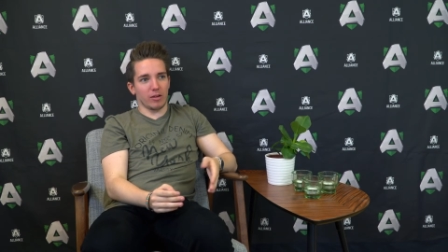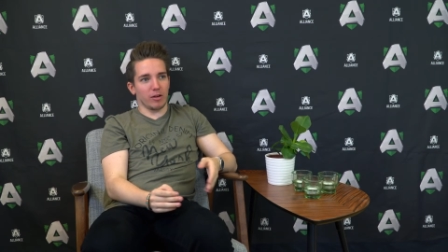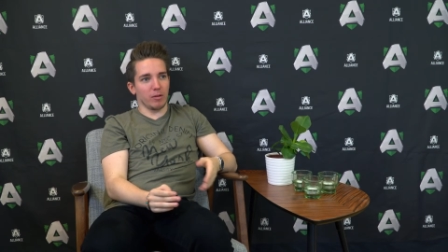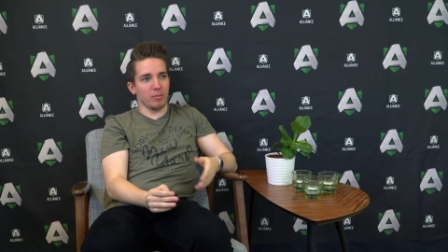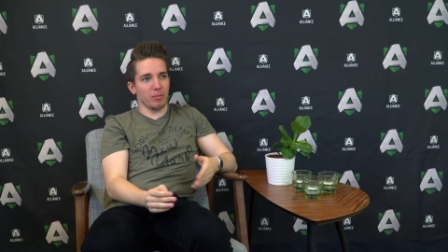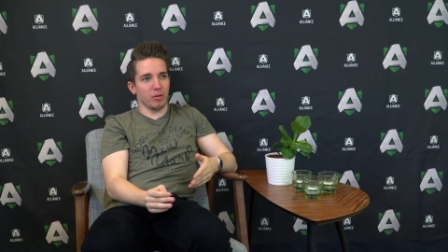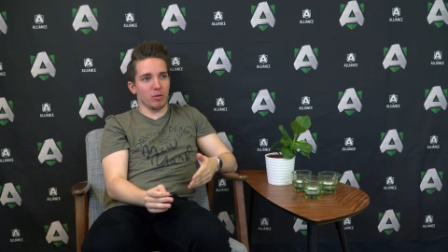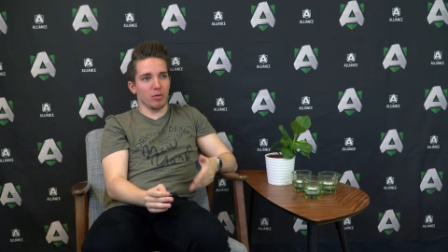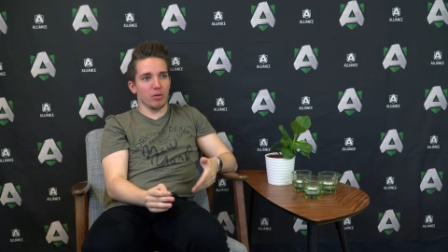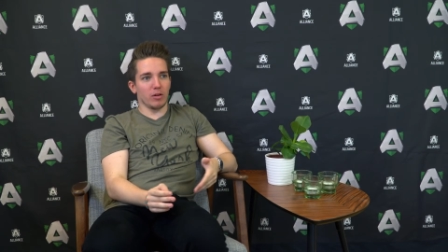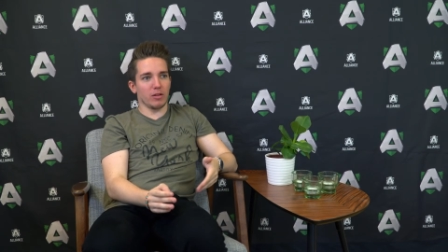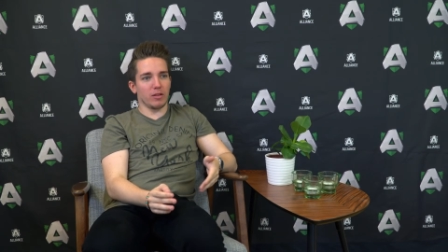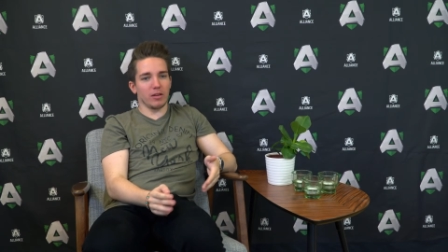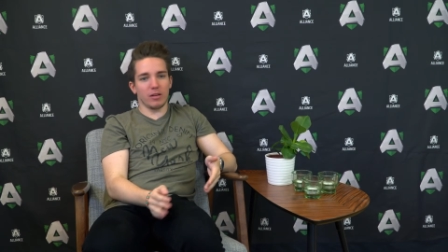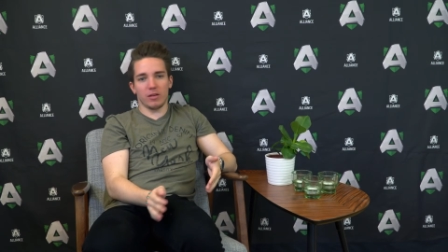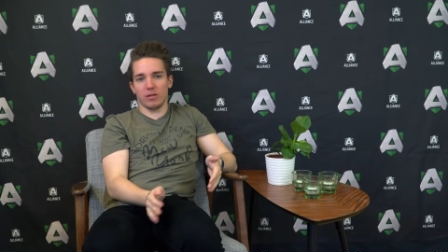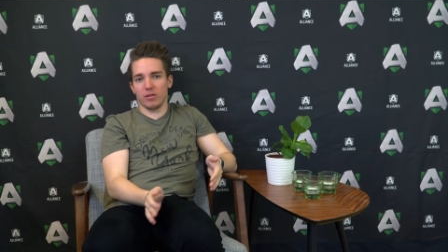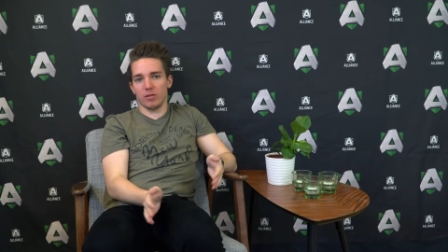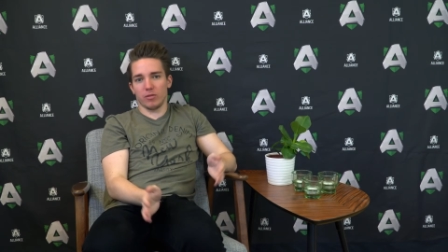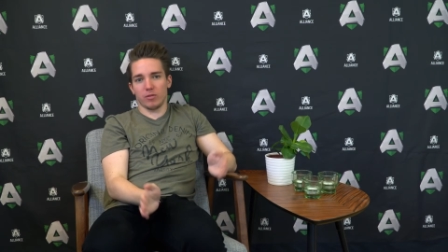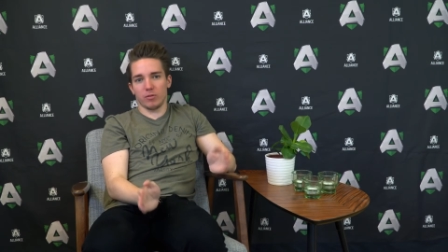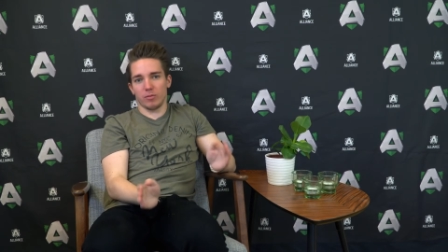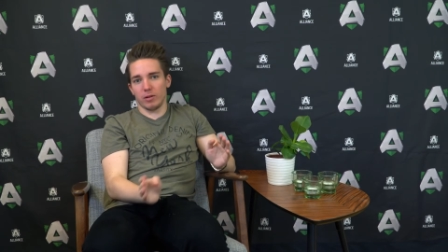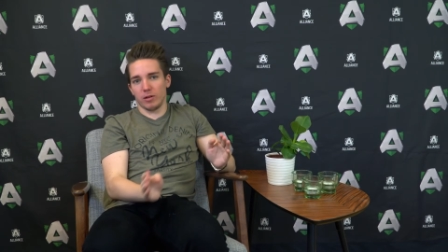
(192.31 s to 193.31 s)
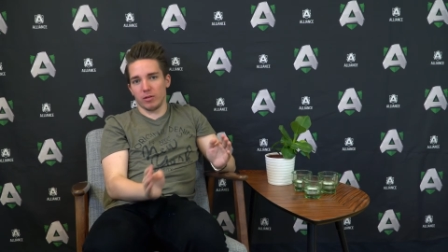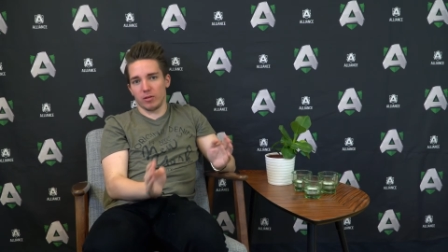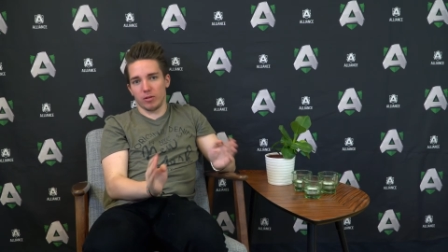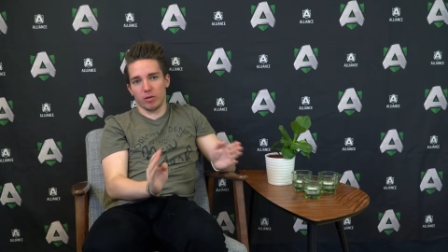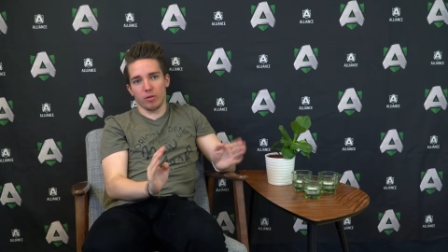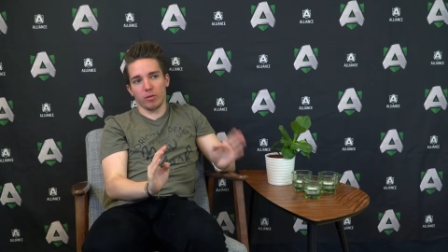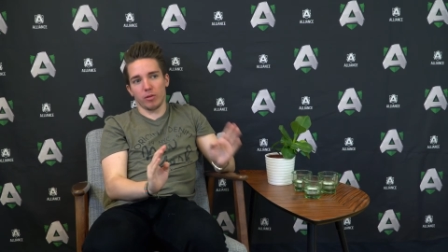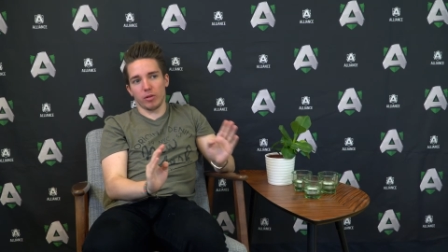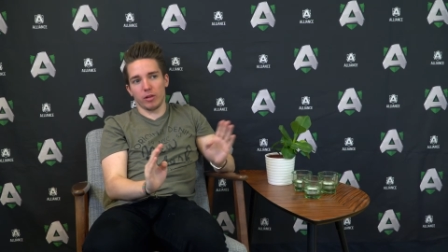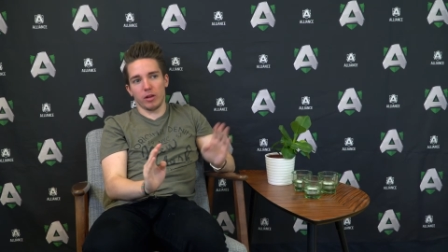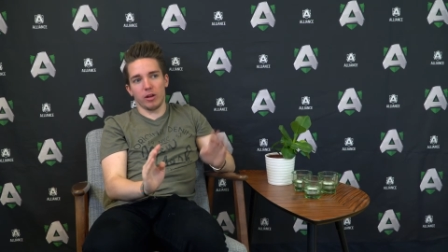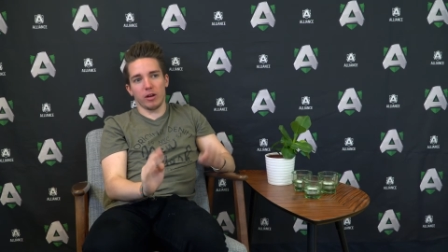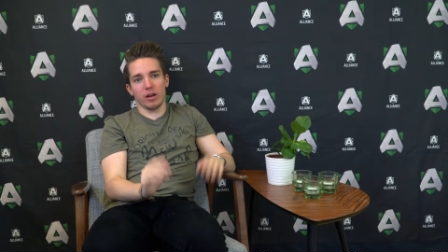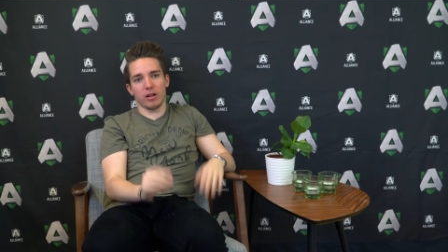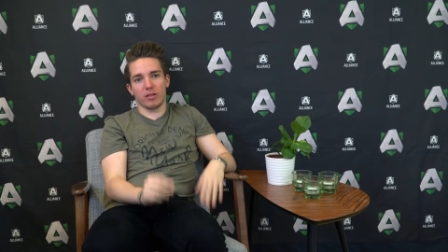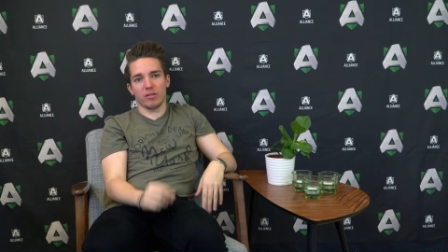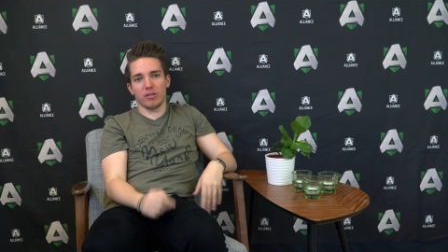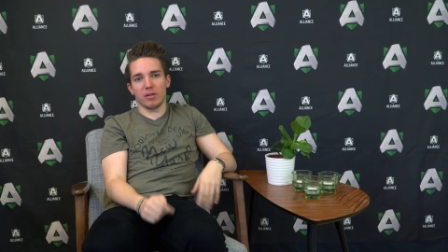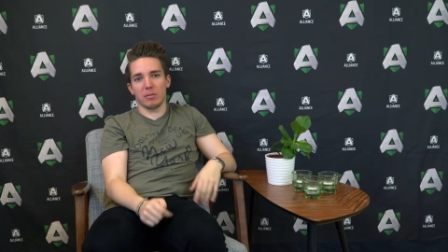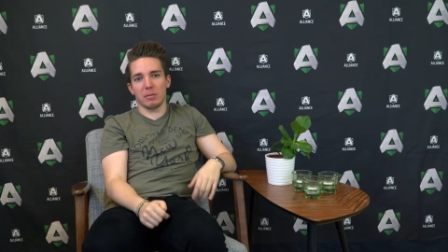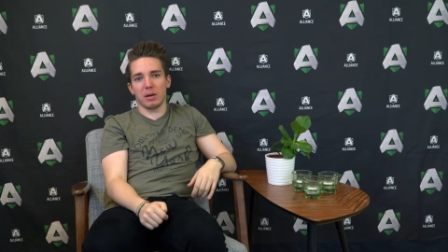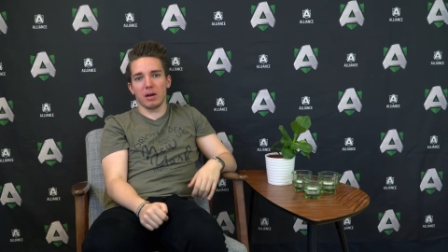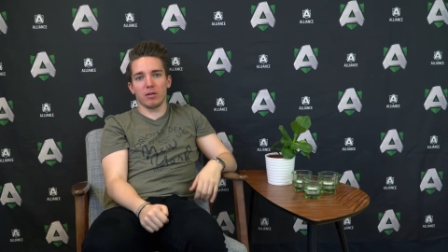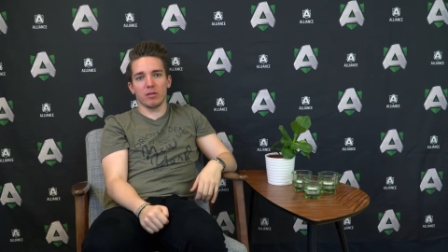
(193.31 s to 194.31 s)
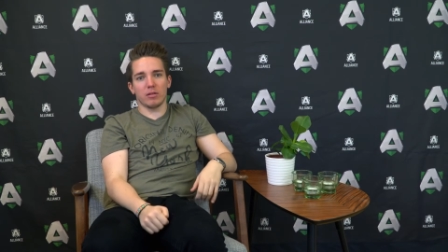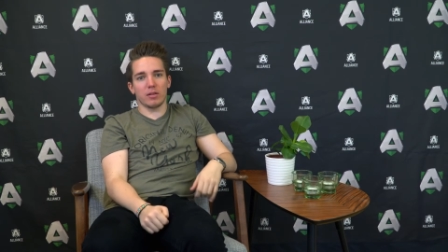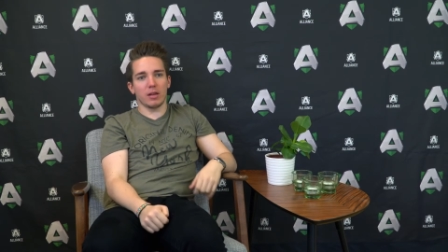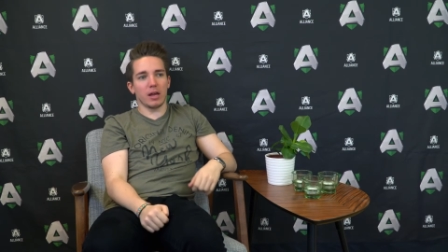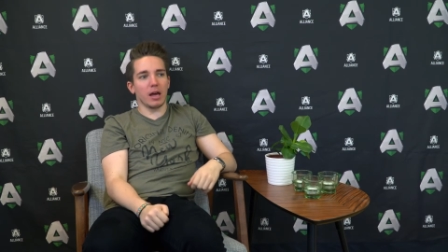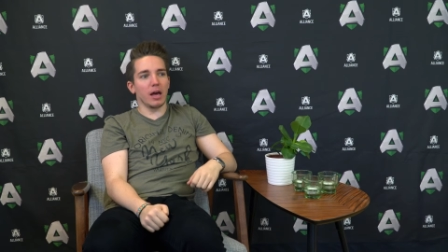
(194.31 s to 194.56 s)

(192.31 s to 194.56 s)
community just went totally nuts about,